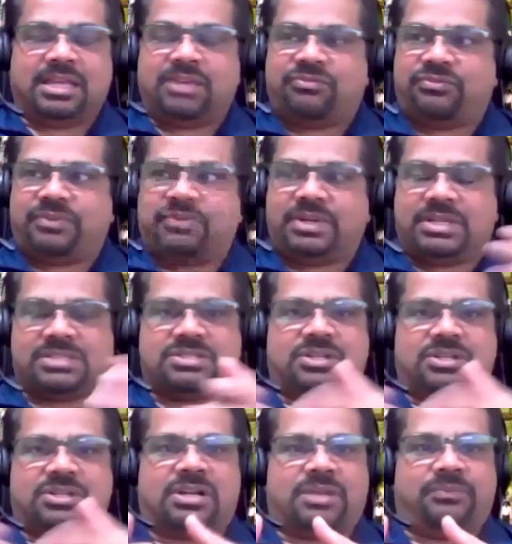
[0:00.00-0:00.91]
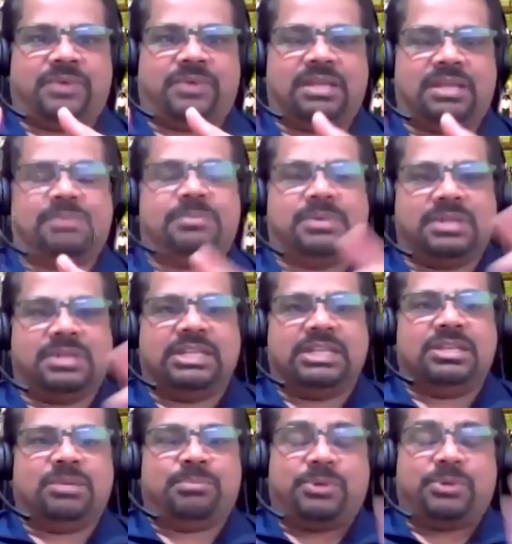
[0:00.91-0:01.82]
If it is not available
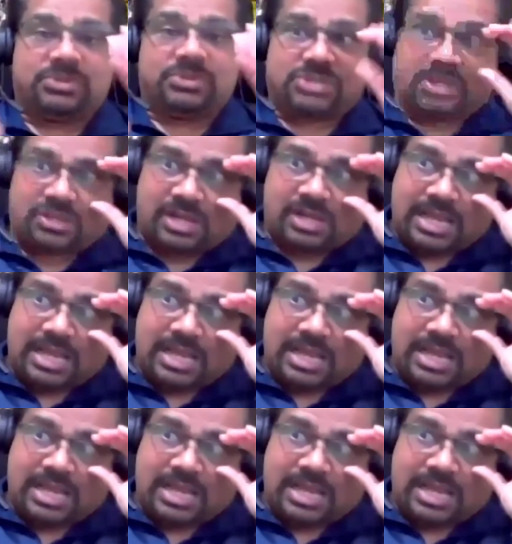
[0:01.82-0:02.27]
in your postdoc